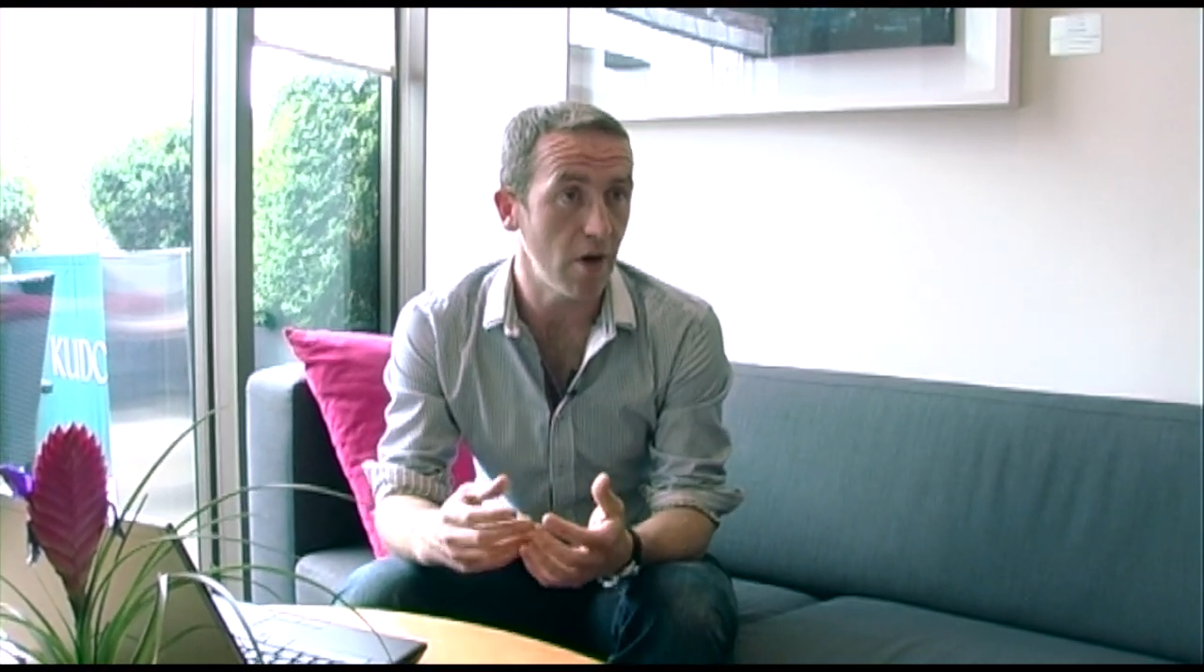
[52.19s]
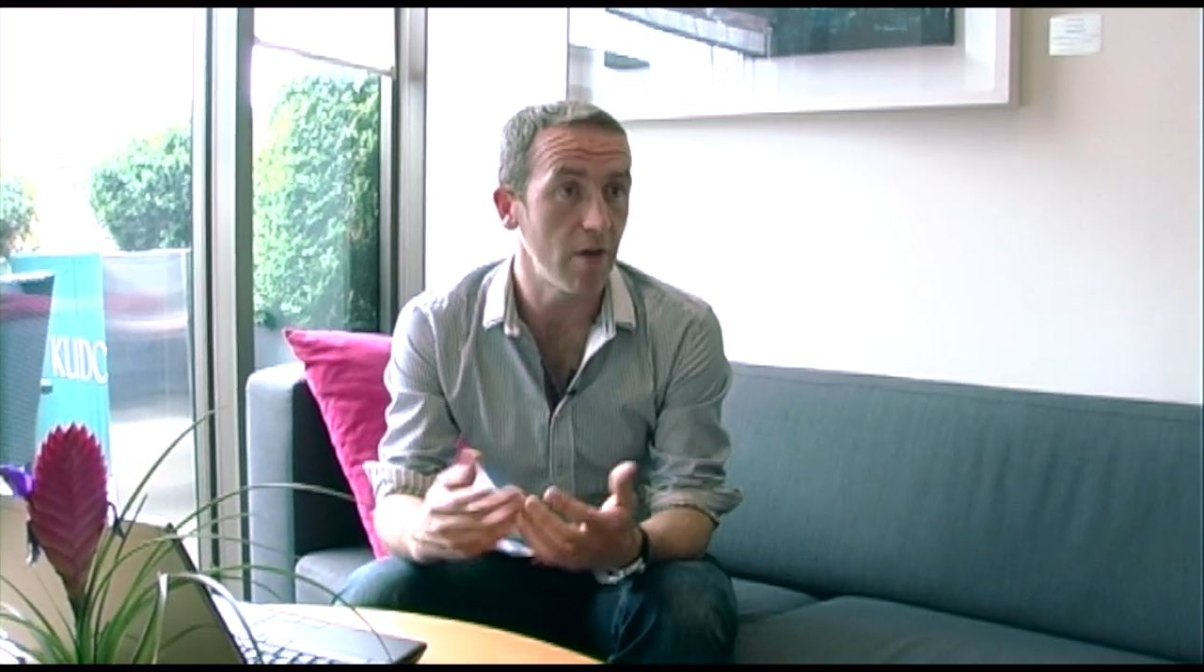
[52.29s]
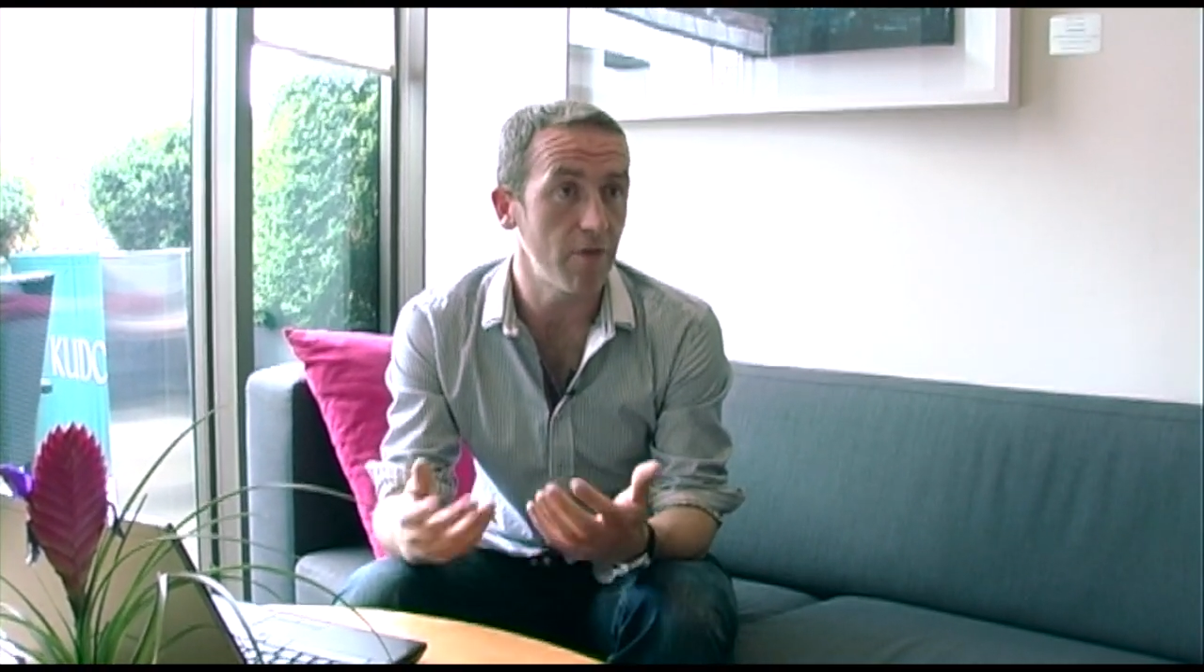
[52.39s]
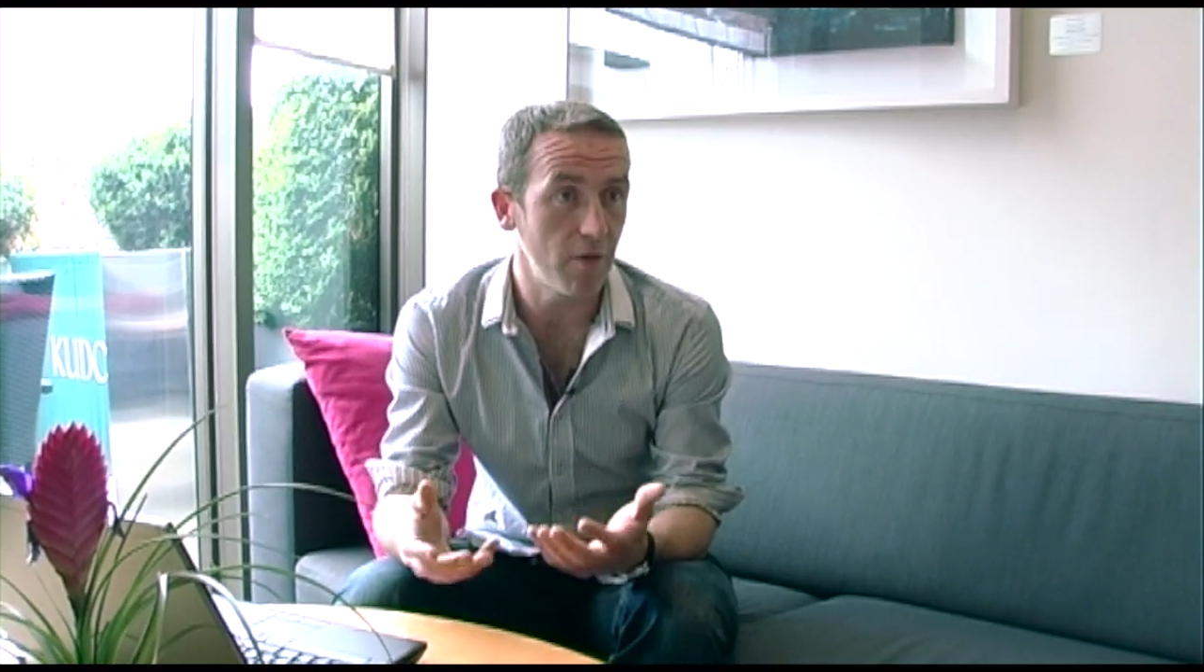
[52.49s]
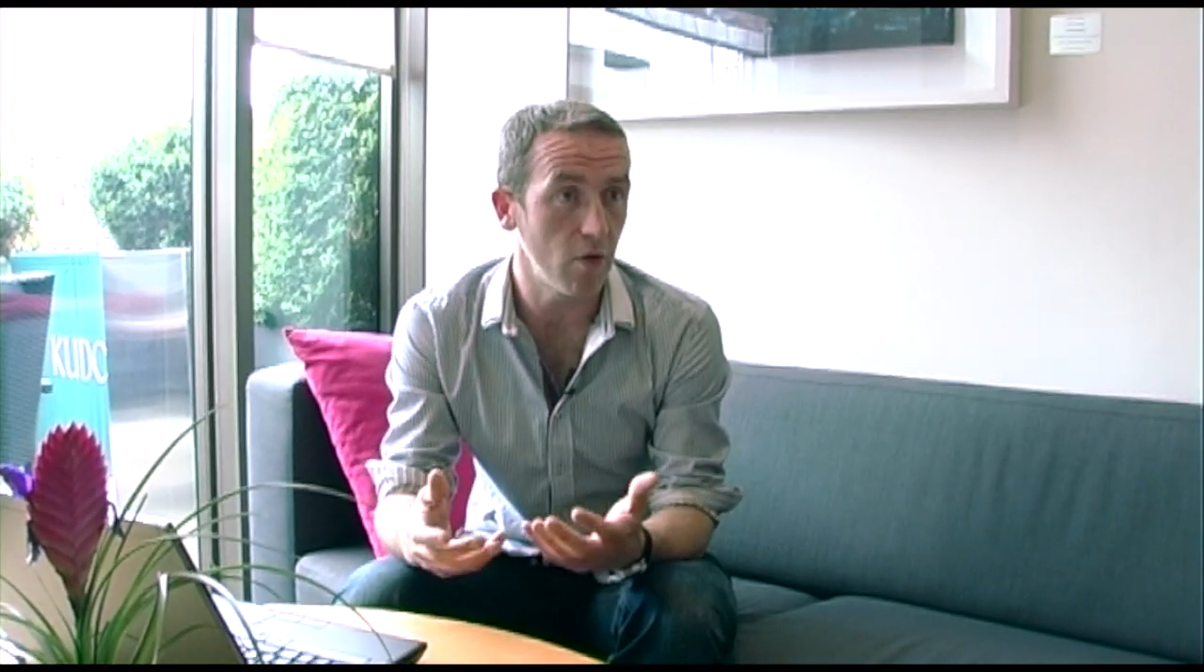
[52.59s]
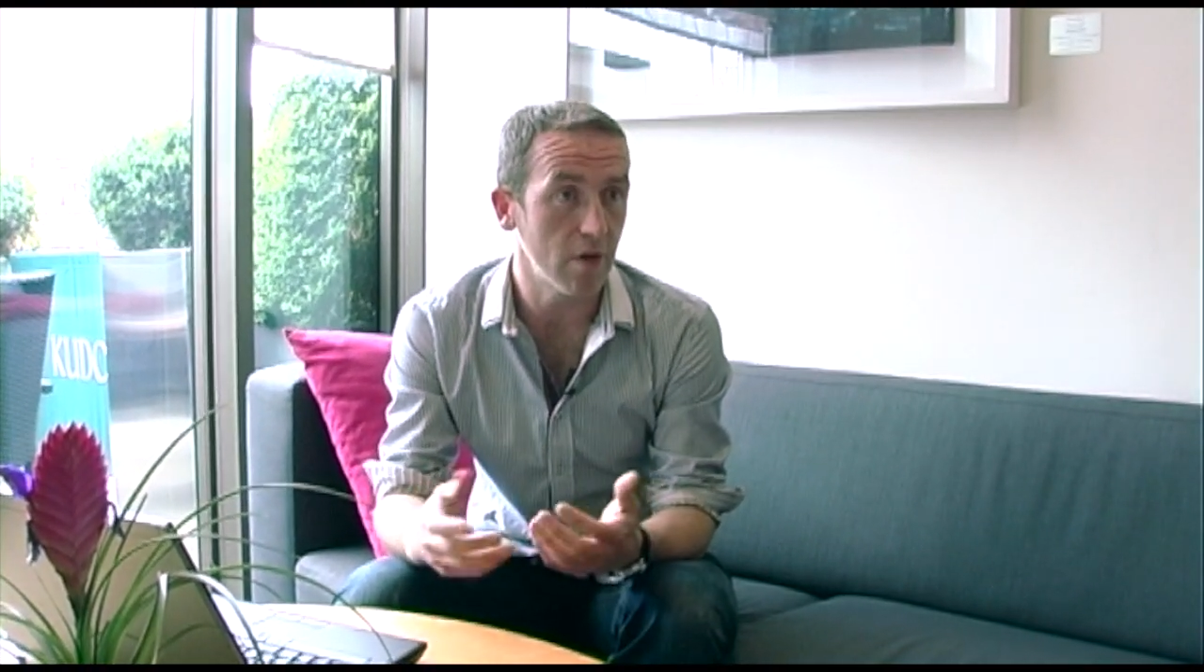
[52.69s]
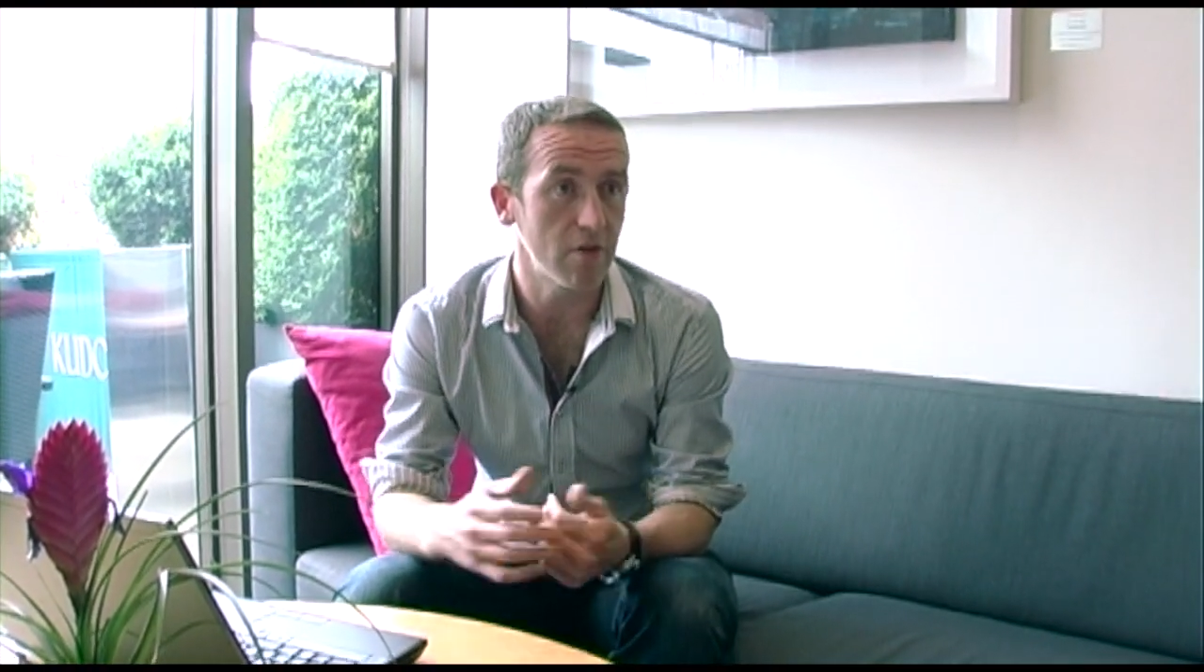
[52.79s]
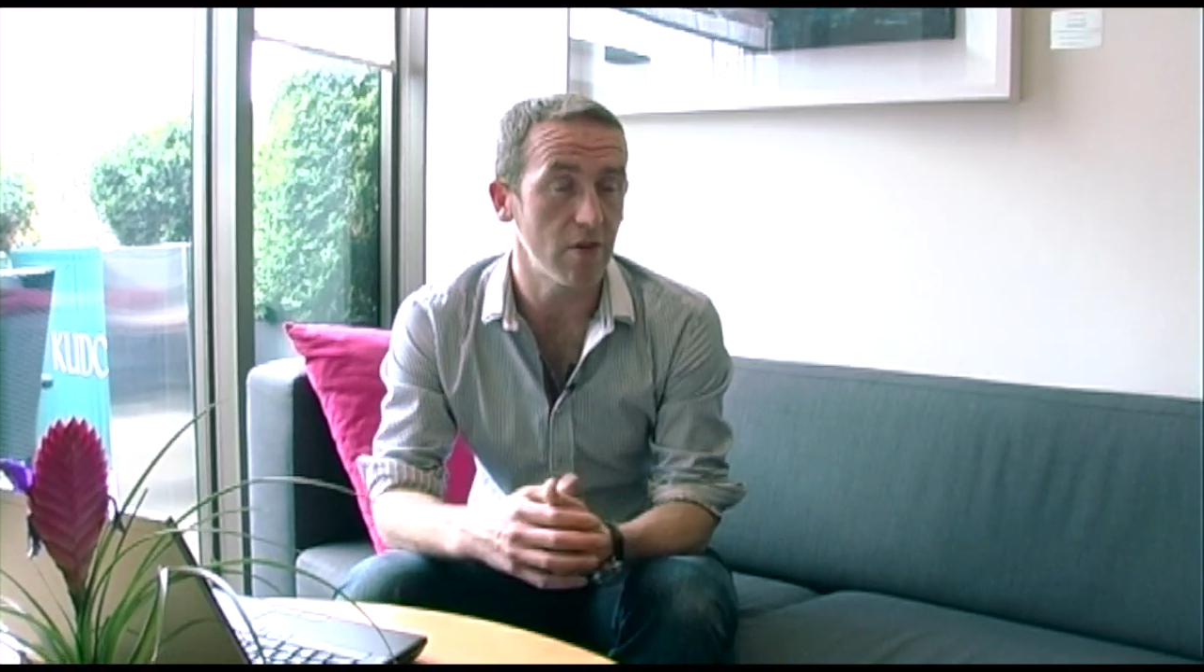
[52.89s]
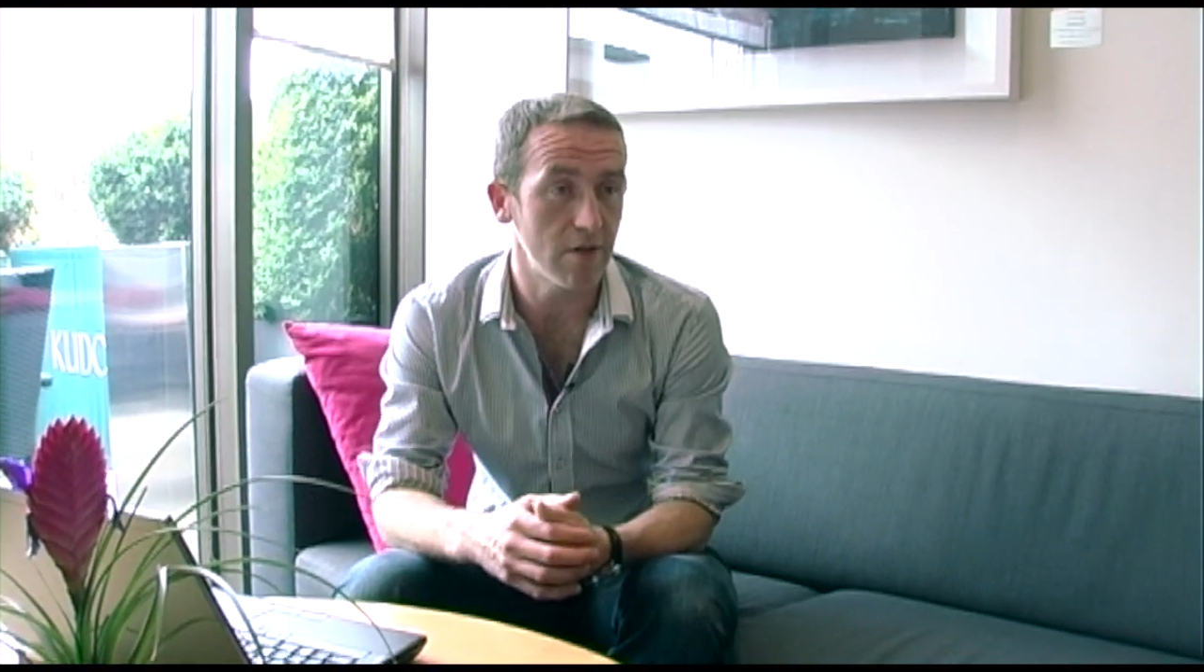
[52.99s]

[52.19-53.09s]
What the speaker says: on focus,